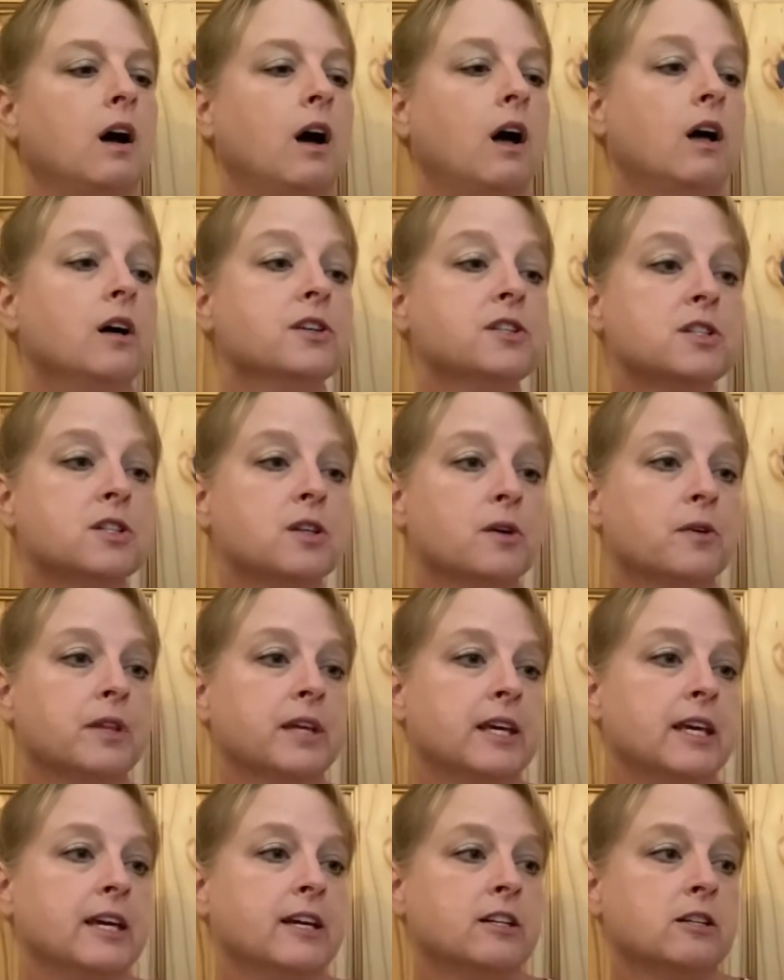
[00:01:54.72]
Also, the
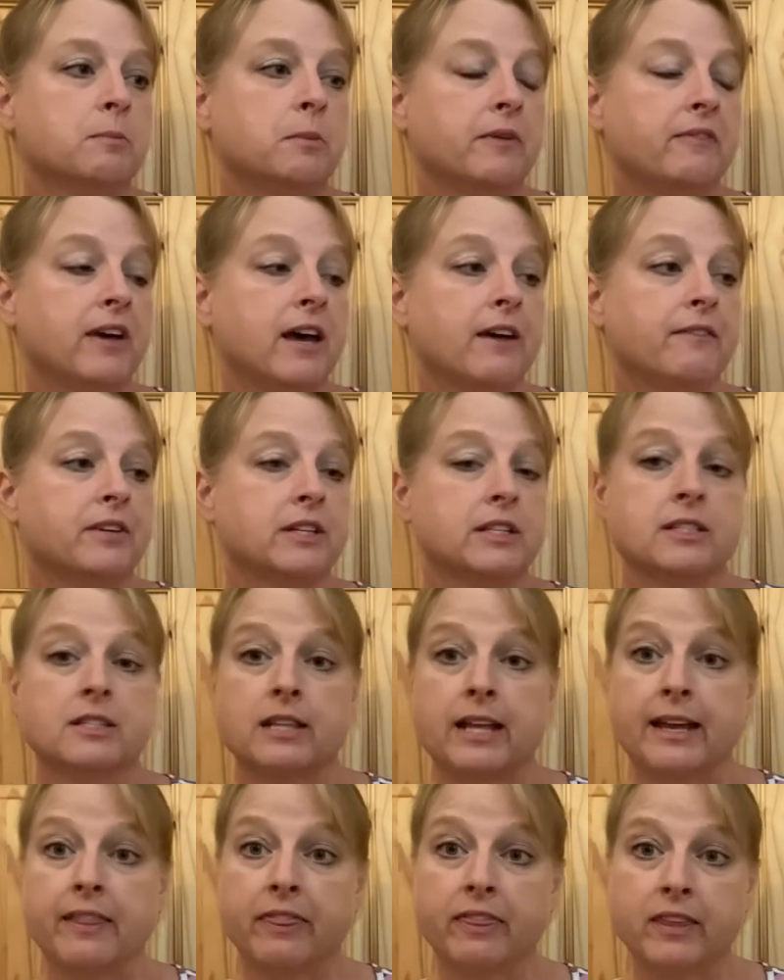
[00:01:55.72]
kingdom of heaven is
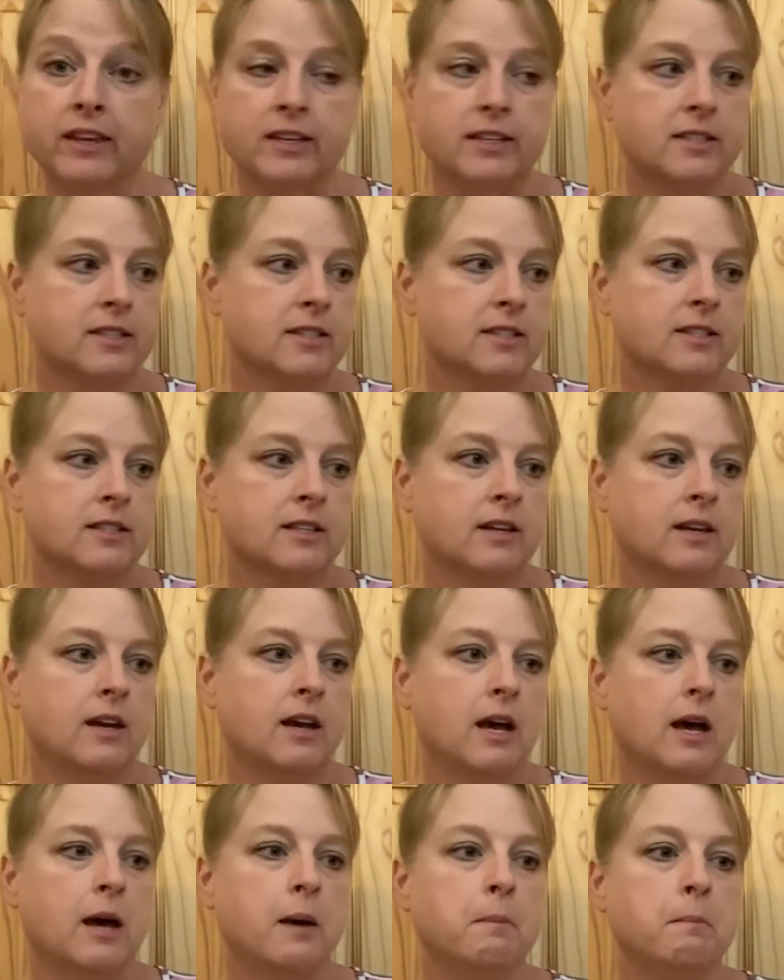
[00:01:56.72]
like this.
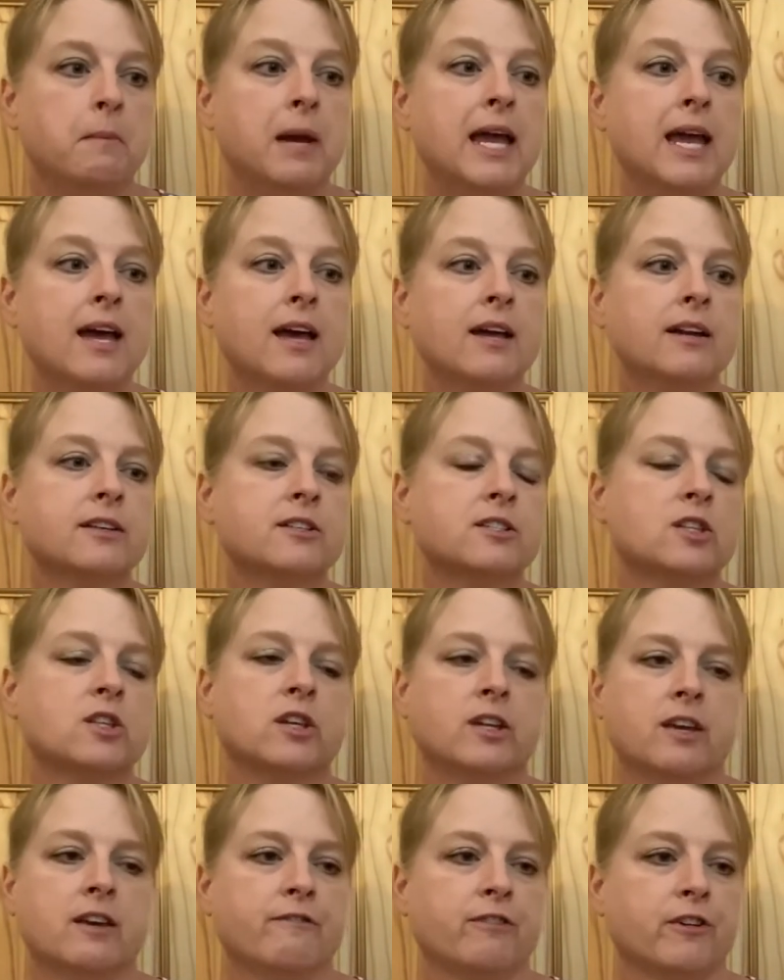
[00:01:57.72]
A man is
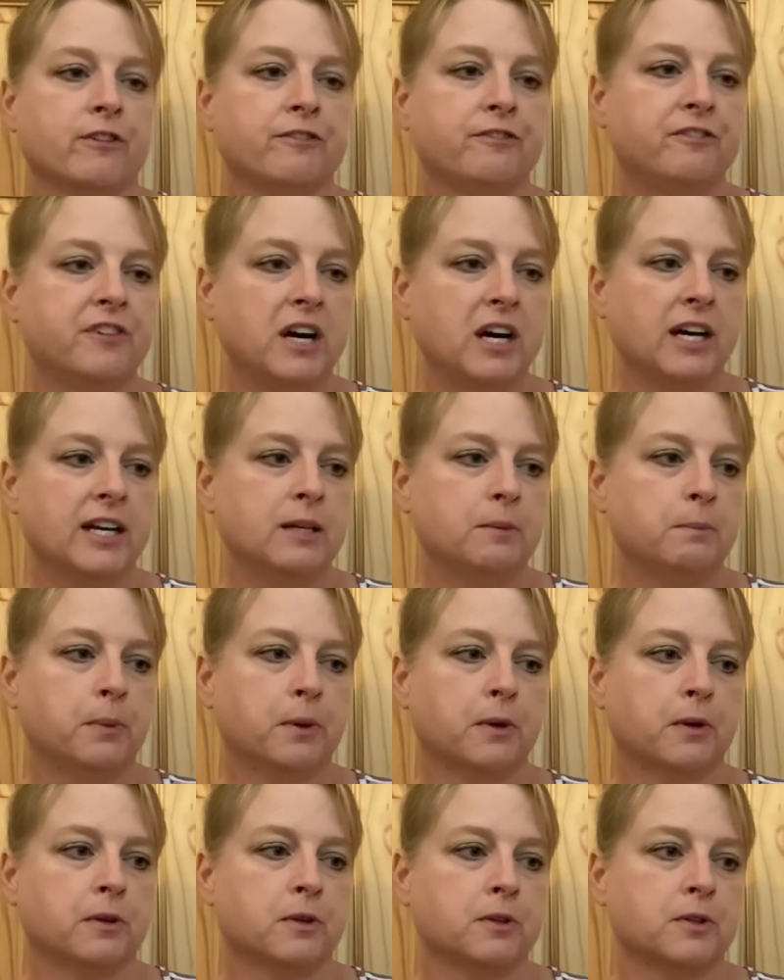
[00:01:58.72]
looking for fine
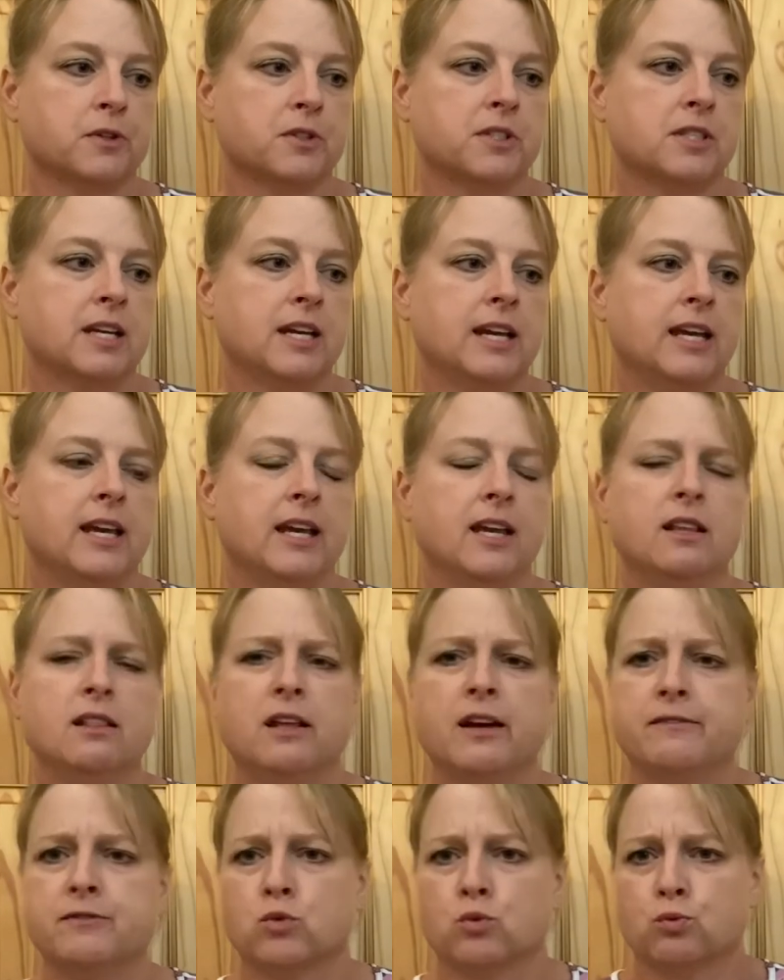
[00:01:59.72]
pearls. He
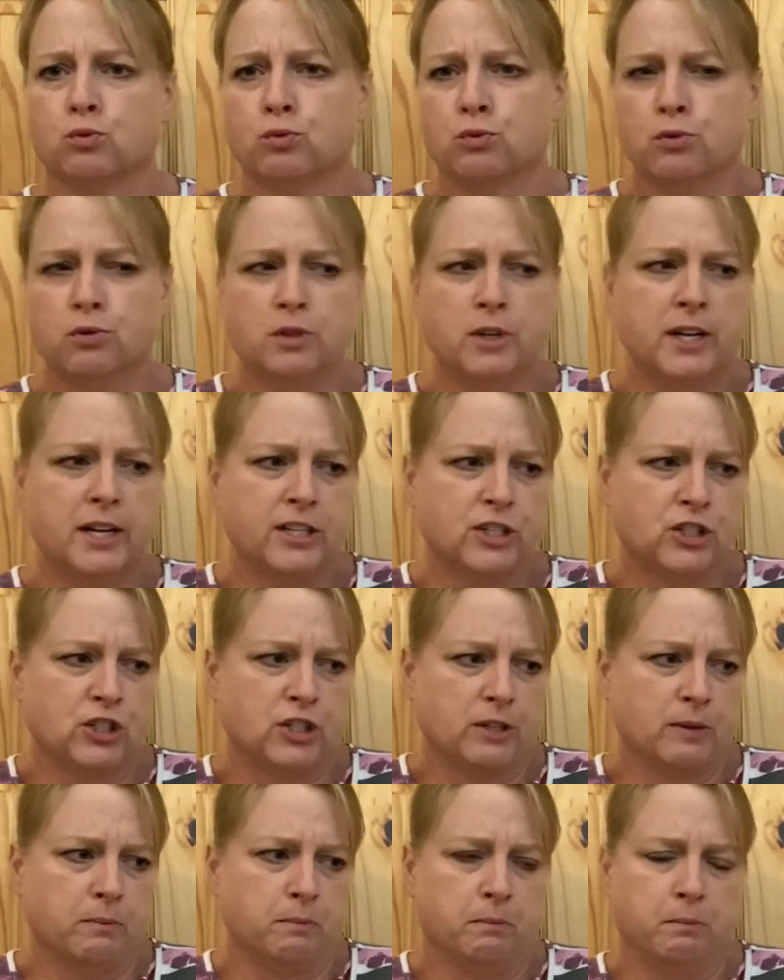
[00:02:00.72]
loves
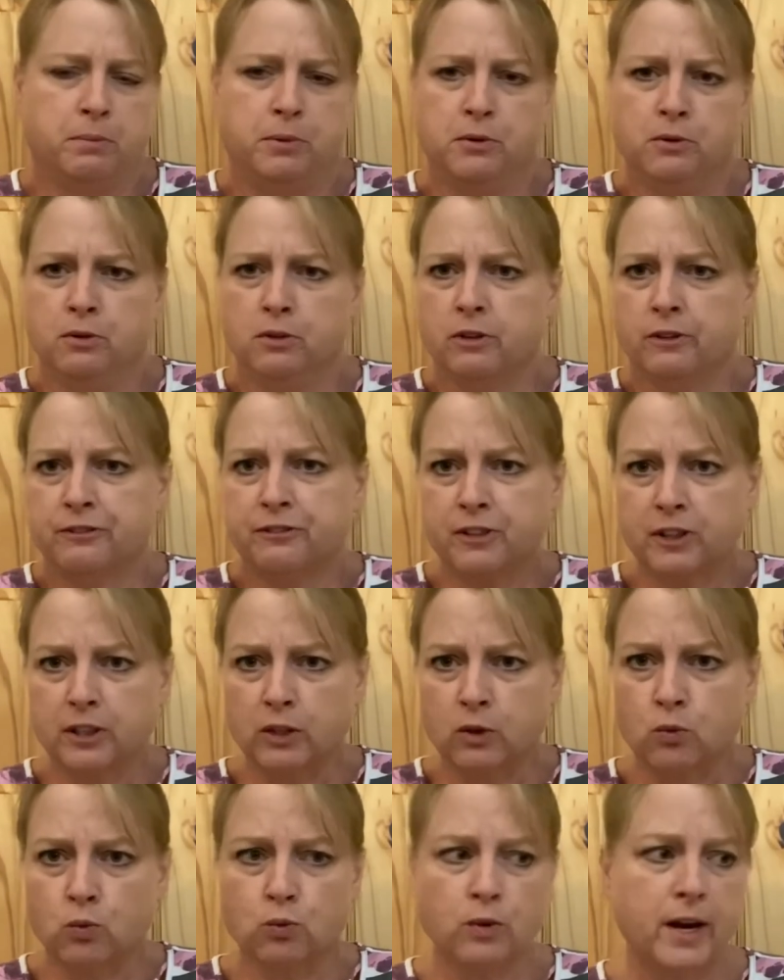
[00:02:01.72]
rich and beautiful
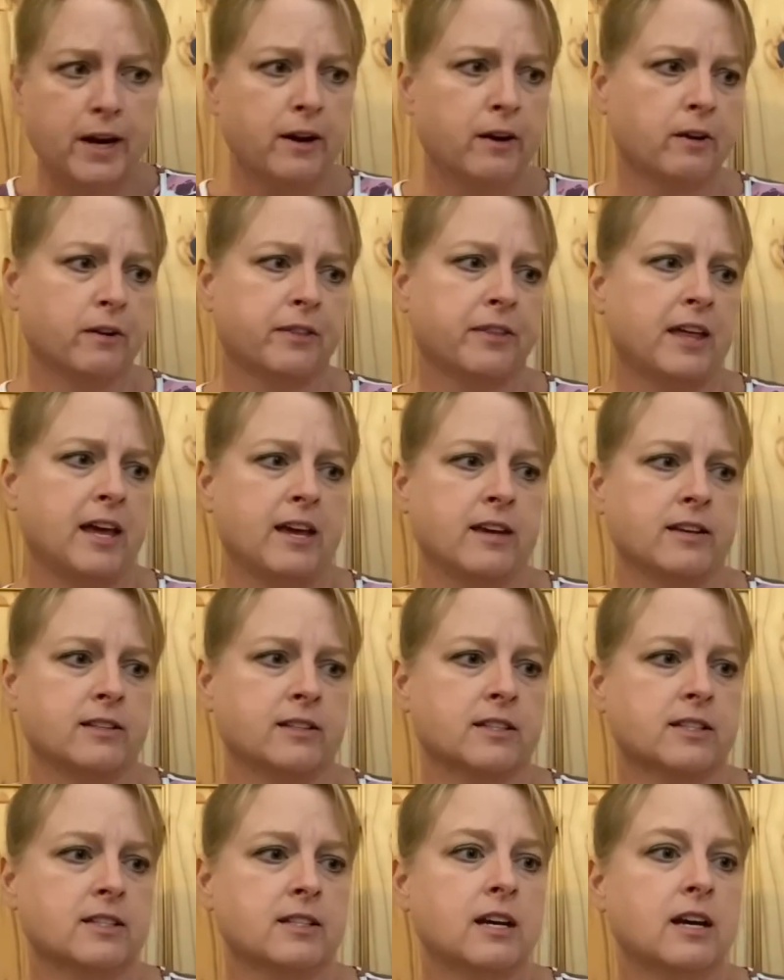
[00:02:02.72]
and rare
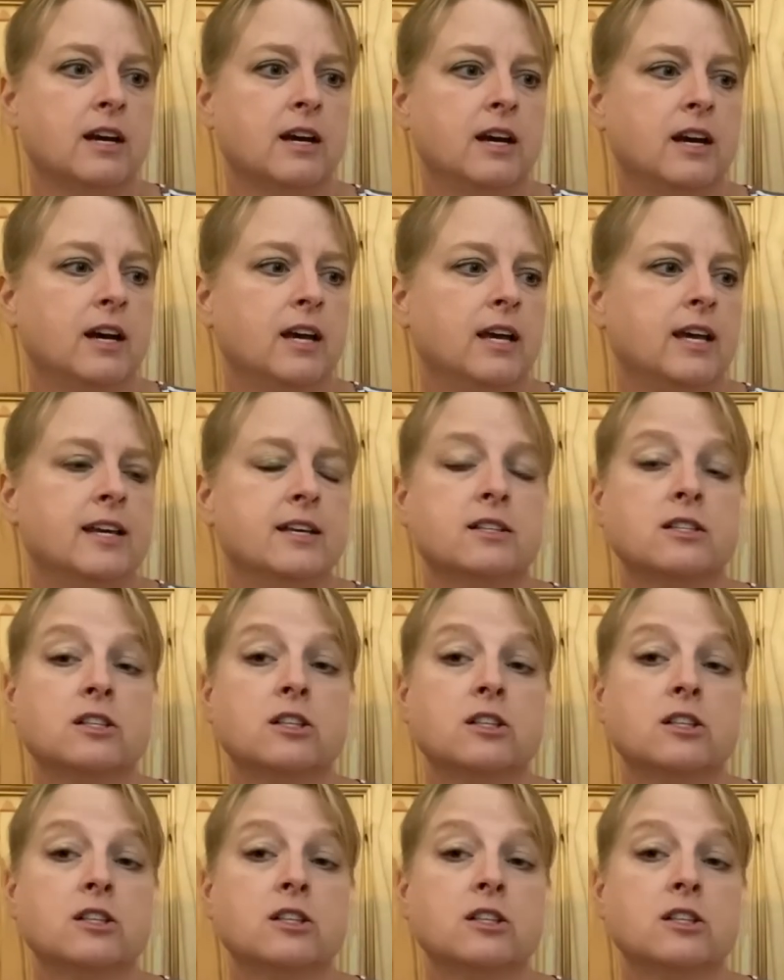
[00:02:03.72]
things. He is